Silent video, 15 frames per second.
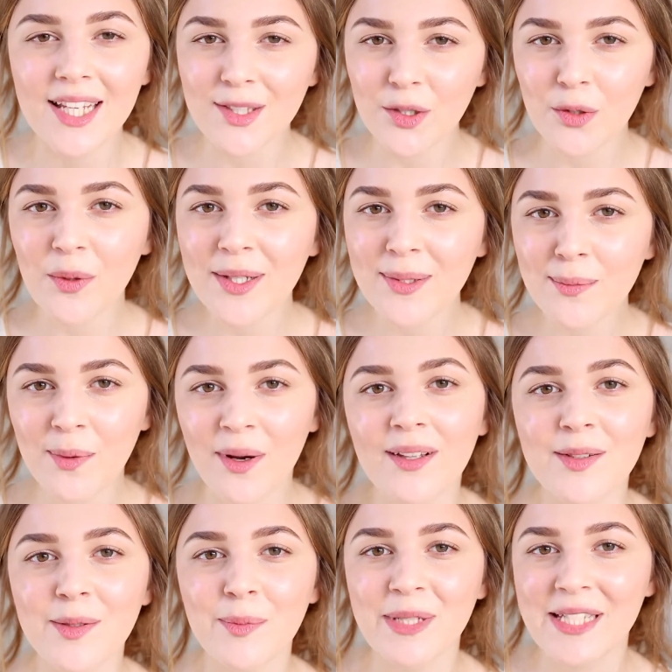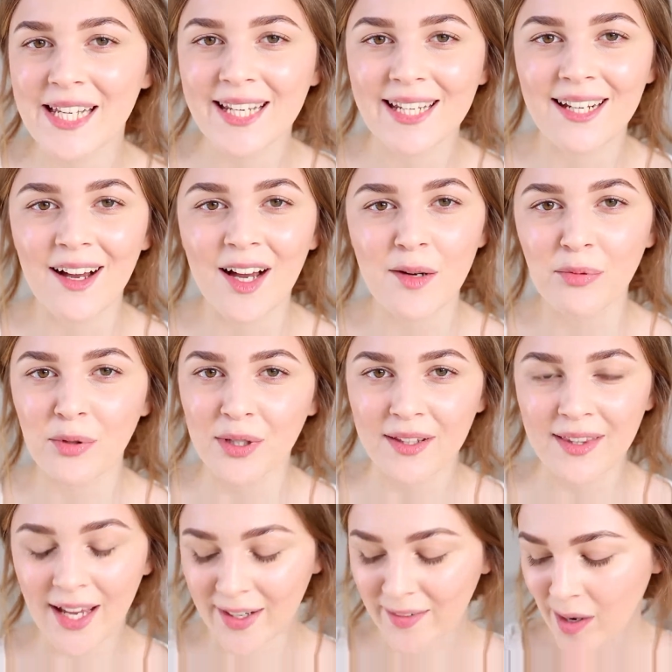there's always one particular eye
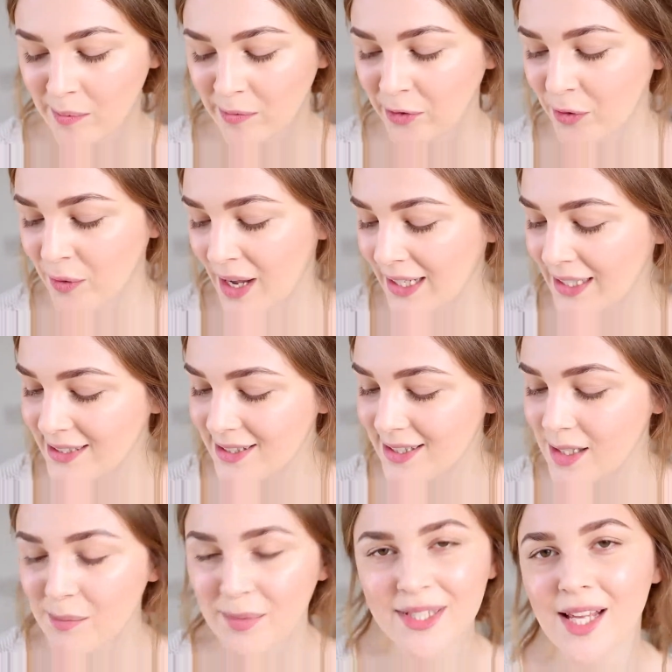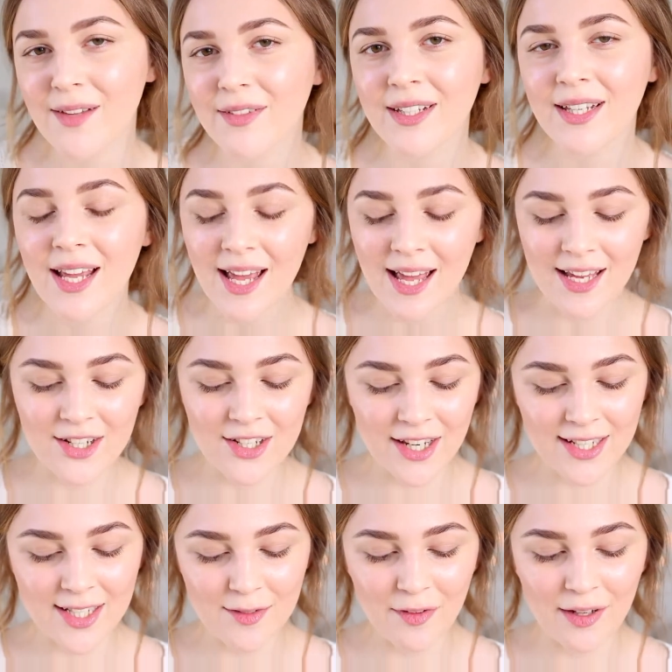product that I grab for, and it's the No. 7
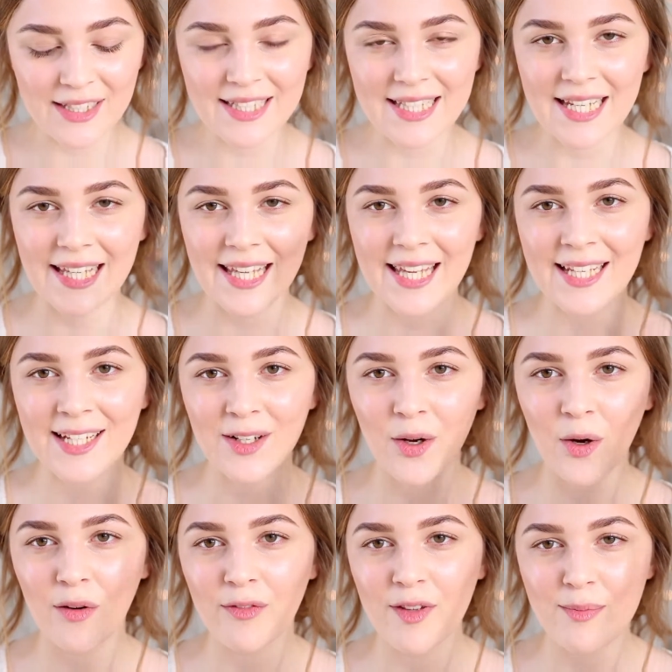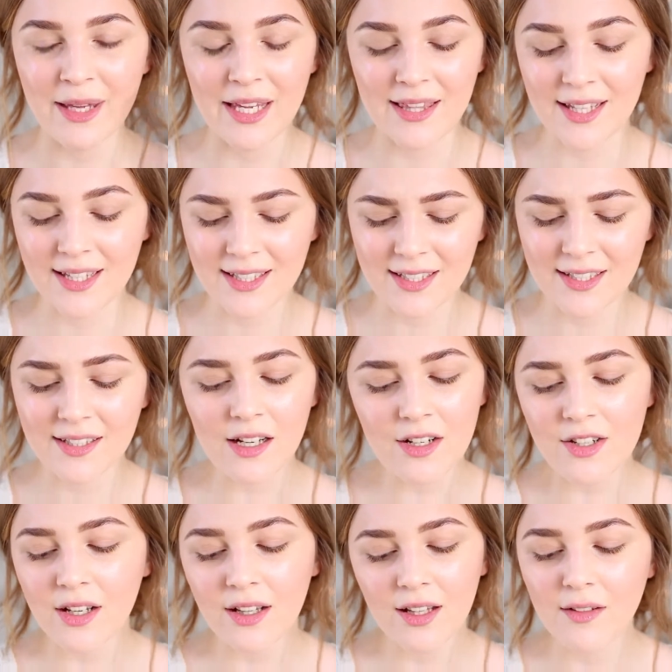Shade and Define Stick in Coffee Bean. This is
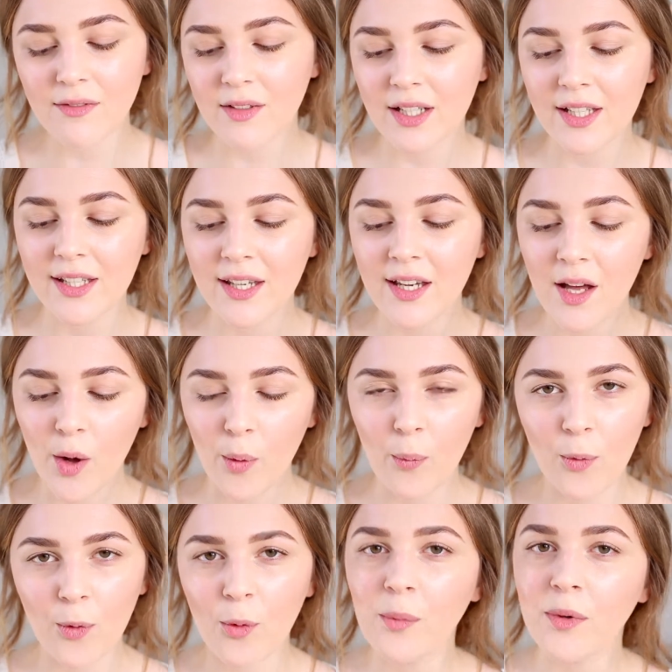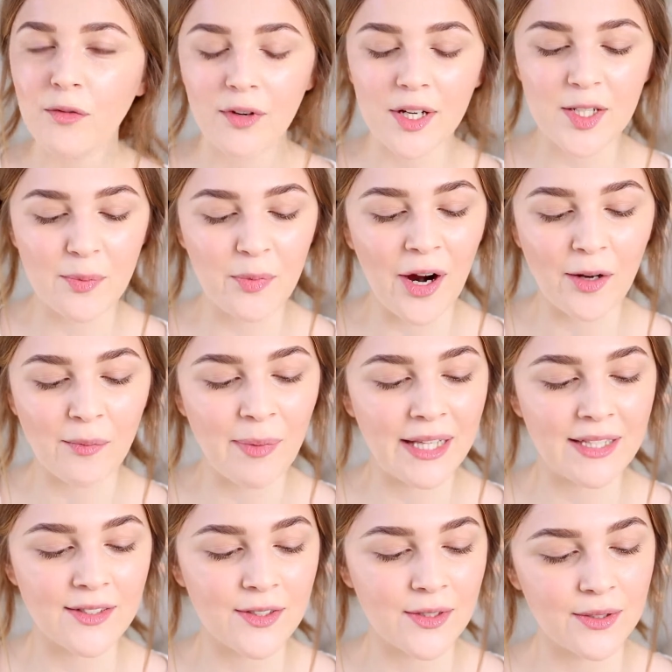such a lovely, warm, rich brown
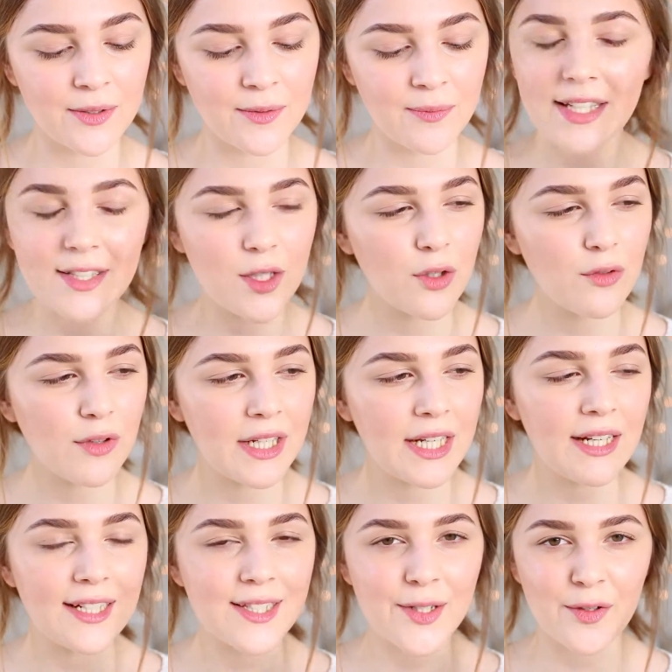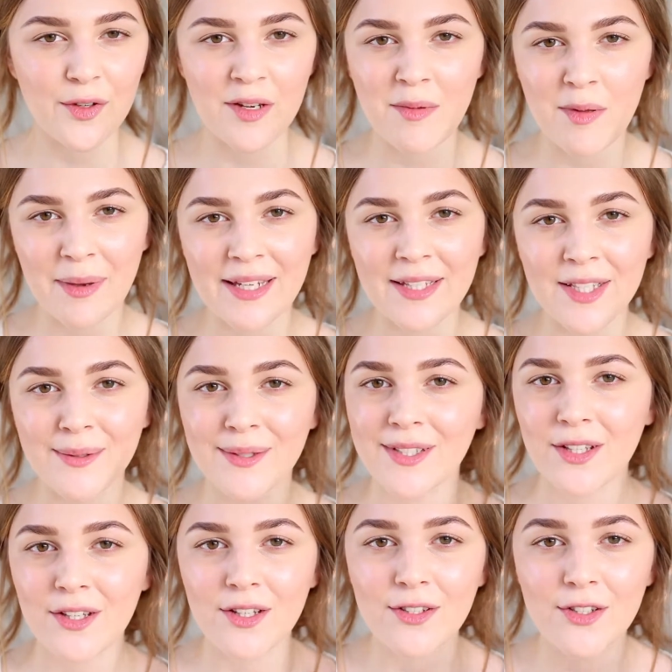pencil. It's got a really nice creamy base to it,
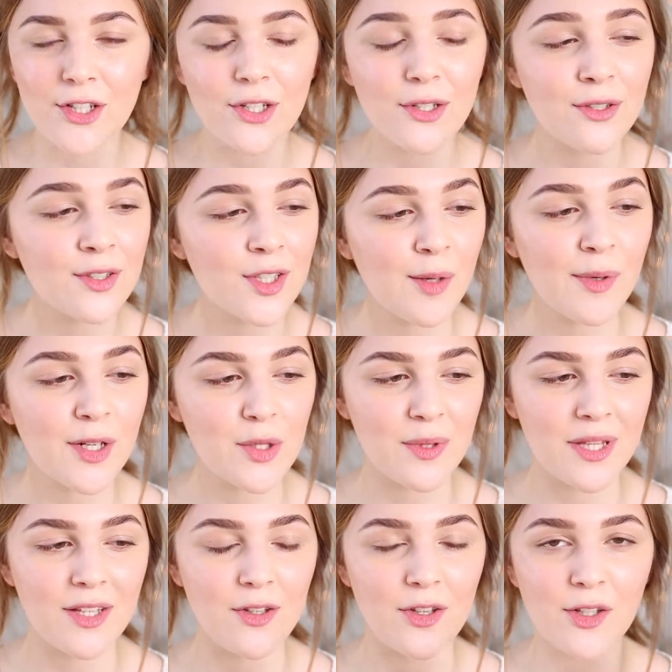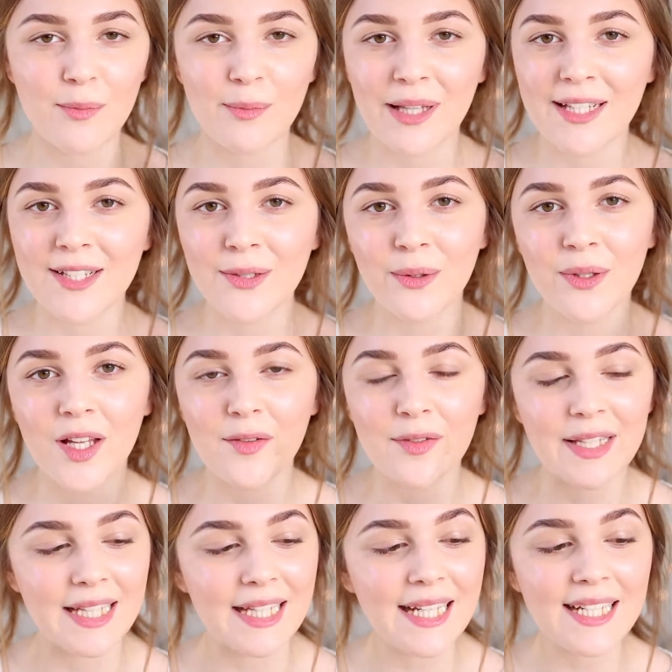so you can do so much with it. You can blend it all
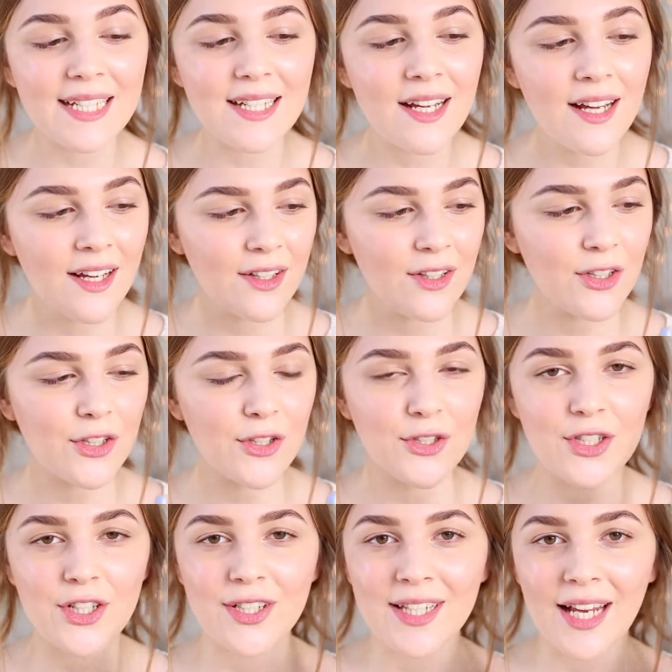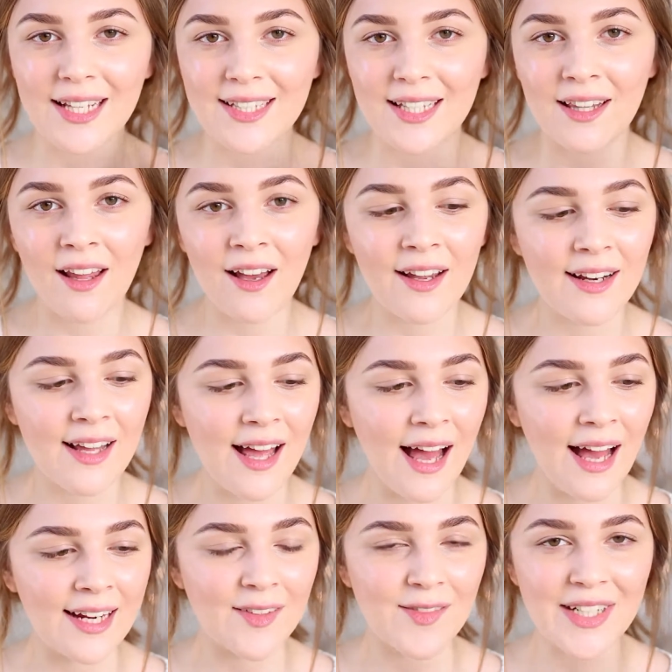over the lid, you can use it just as a liner,
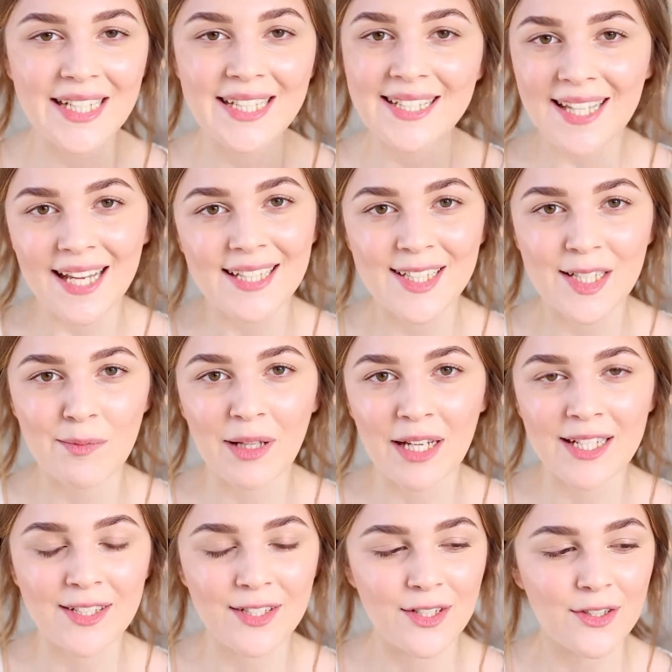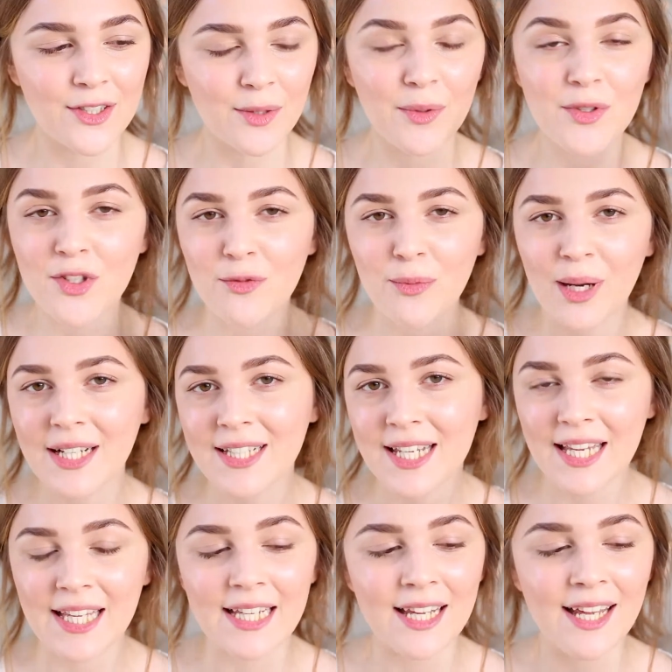and it really sets in place too, so once you've worked
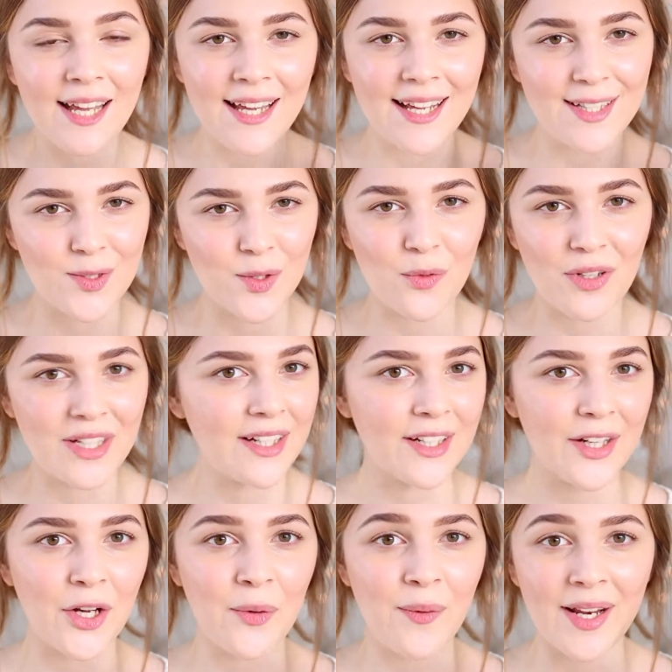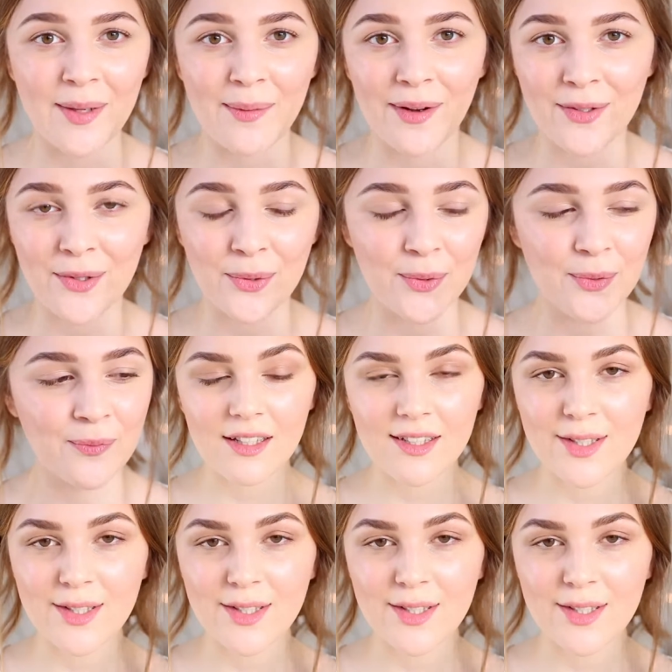it in, it's not really going to go anywhere at all.